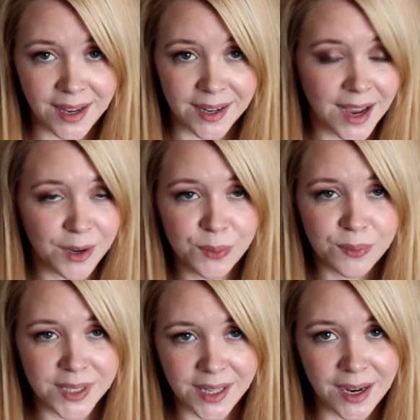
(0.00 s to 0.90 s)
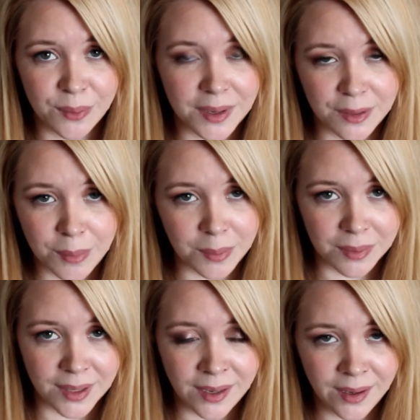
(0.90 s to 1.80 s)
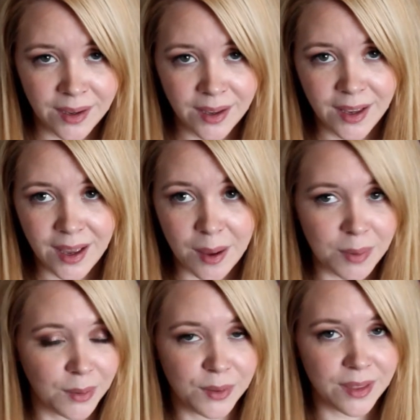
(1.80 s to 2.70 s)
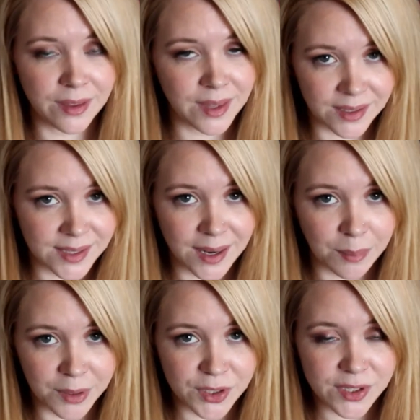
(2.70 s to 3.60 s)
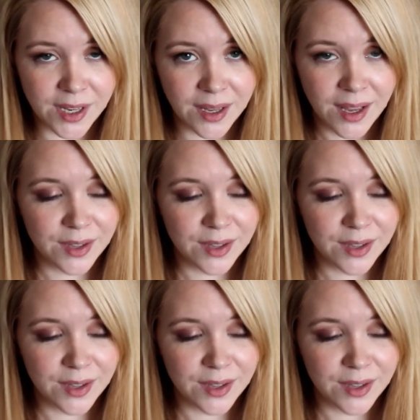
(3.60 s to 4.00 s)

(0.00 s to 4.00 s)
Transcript: and I don't really care what other people think about the things that I'm purchasing,